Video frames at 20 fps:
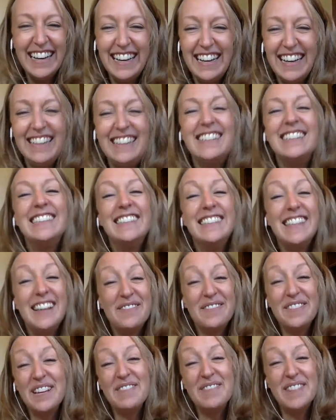and a
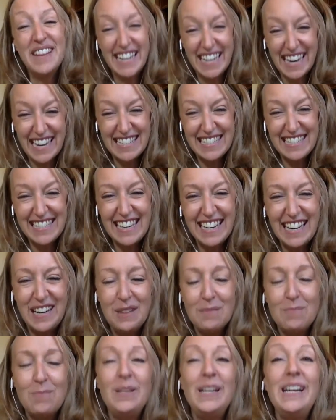lovely weekend.
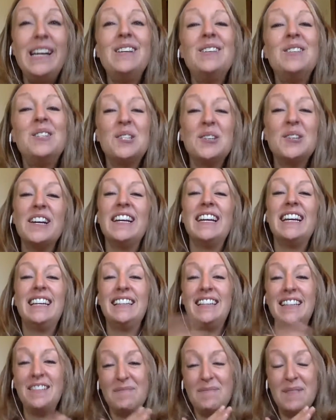Please join
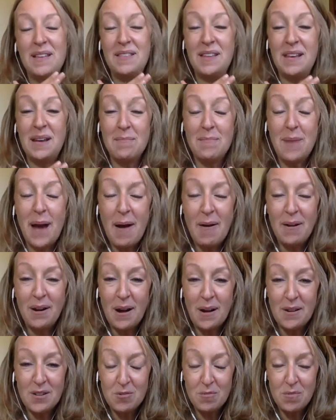in the Empowered
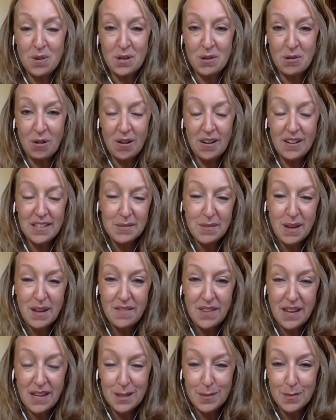Entrepreneur. It's my
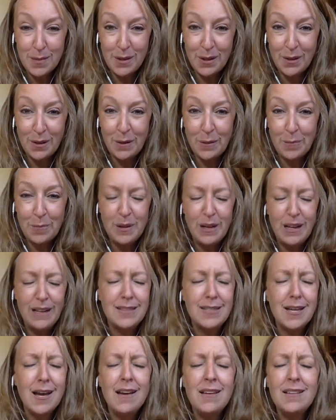Facebook group.
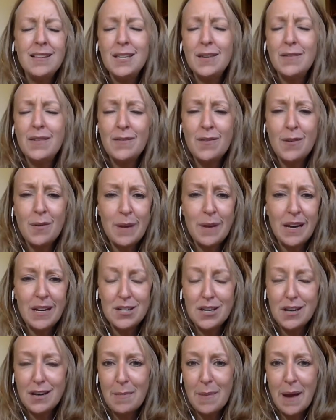Tons of
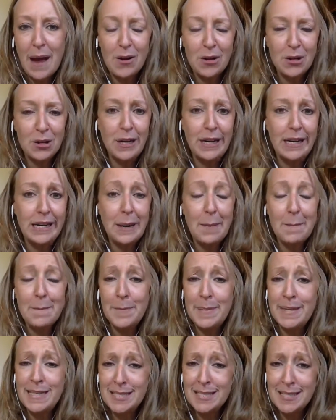information about creating a
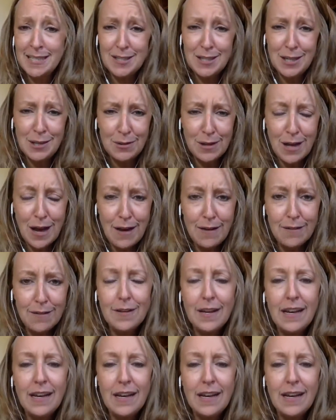business you love